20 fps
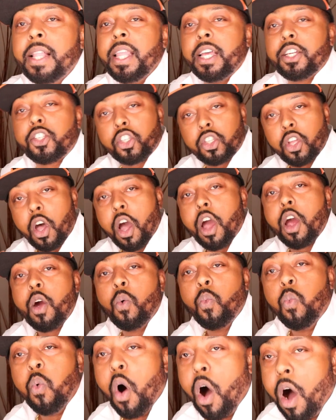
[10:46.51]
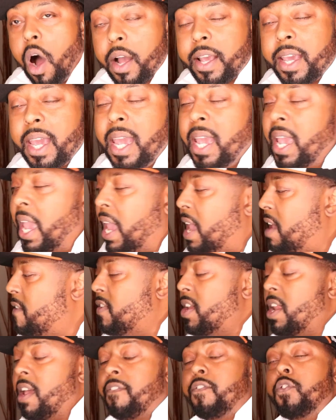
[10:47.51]
let's start walking,
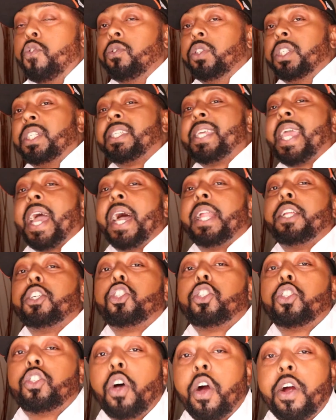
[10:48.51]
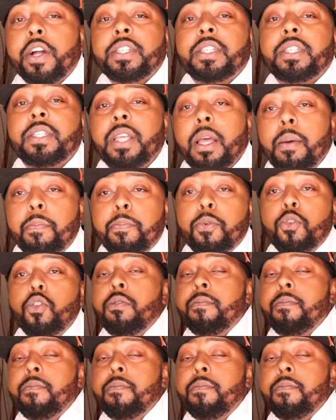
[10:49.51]
even if you just got to start simple.